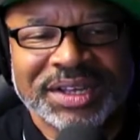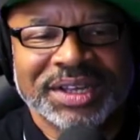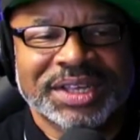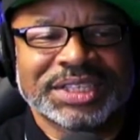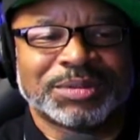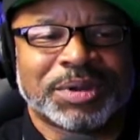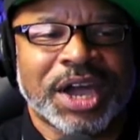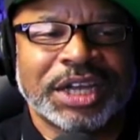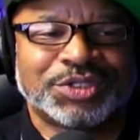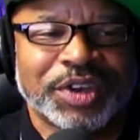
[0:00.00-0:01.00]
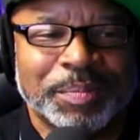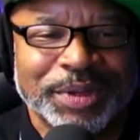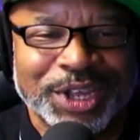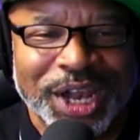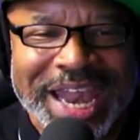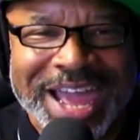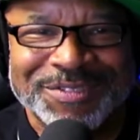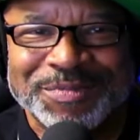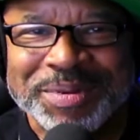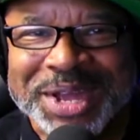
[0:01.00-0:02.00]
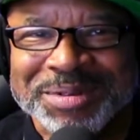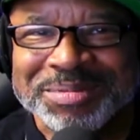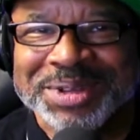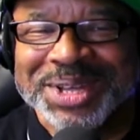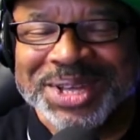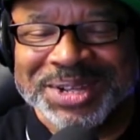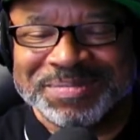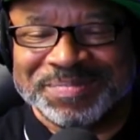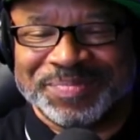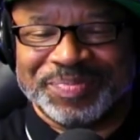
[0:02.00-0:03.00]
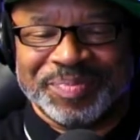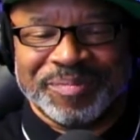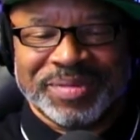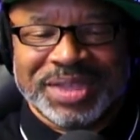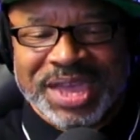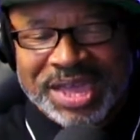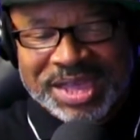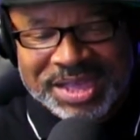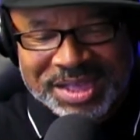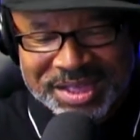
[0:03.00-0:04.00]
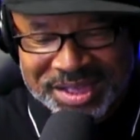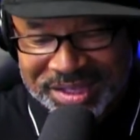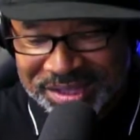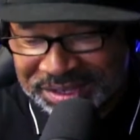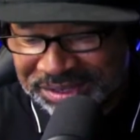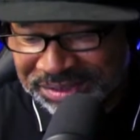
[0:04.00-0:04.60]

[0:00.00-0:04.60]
Get some country up in your life, baby. Hey.